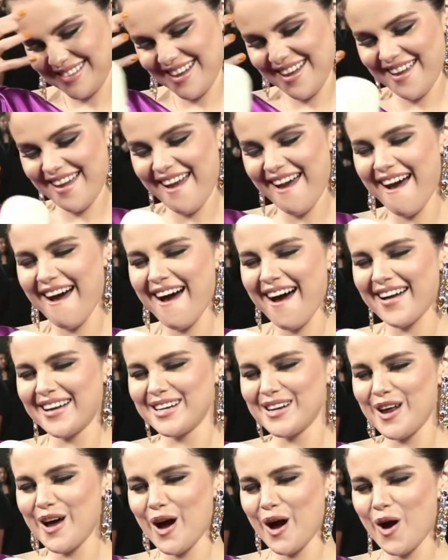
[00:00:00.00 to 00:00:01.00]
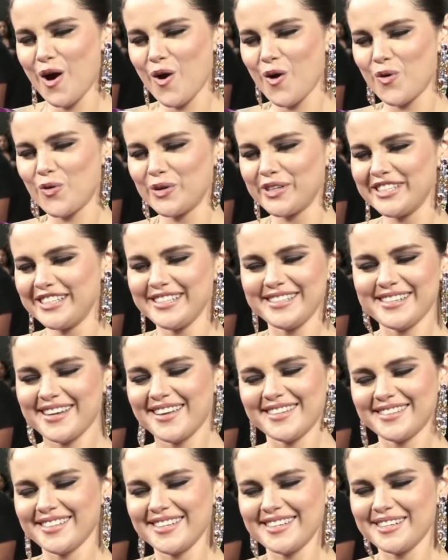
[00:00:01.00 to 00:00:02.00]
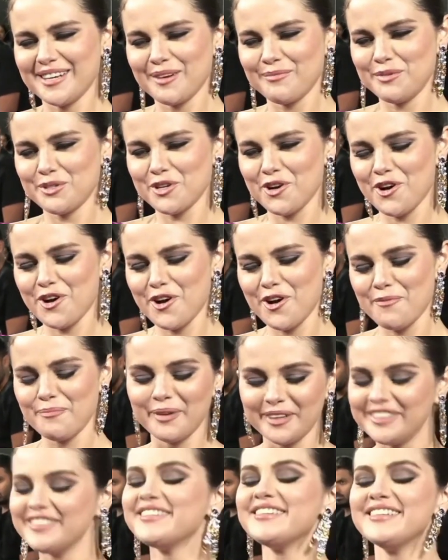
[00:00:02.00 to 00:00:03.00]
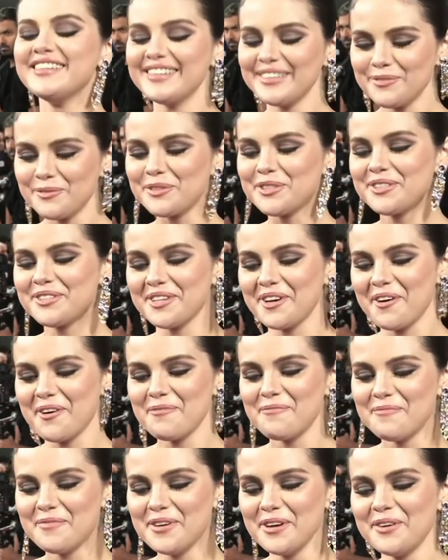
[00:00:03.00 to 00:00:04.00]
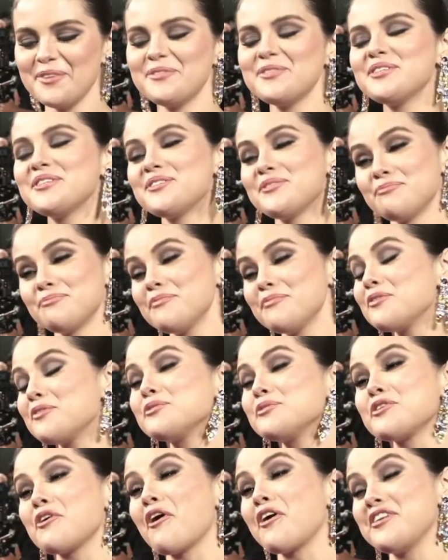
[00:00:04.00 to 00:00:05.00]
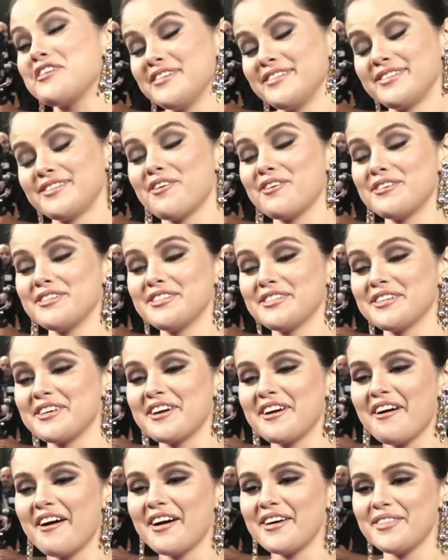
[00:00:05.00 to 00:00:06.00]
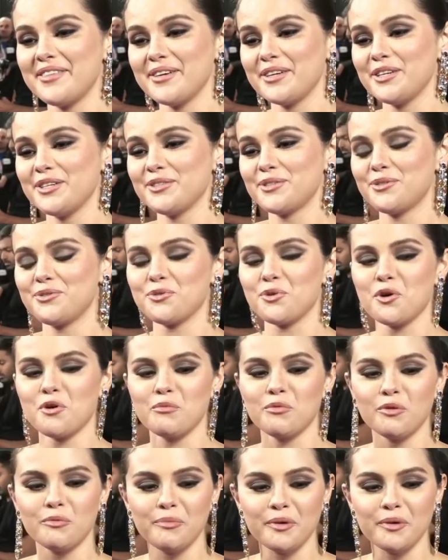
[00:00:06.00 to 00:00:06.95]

Yeah, I know, and he doesn't, I'm sure. But it was, um, it was, it was honest. Honestly, I think he's adorable.